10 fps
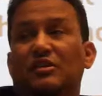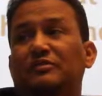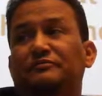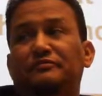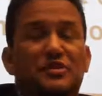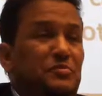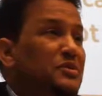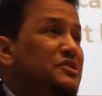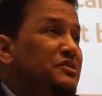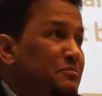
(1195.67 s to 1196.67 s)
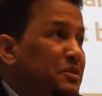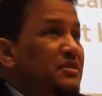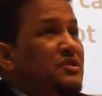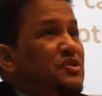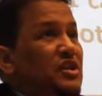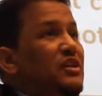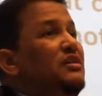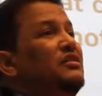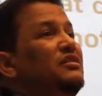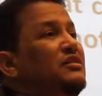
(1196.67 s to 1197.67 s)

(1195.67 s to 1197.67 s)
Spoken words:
of responsibility.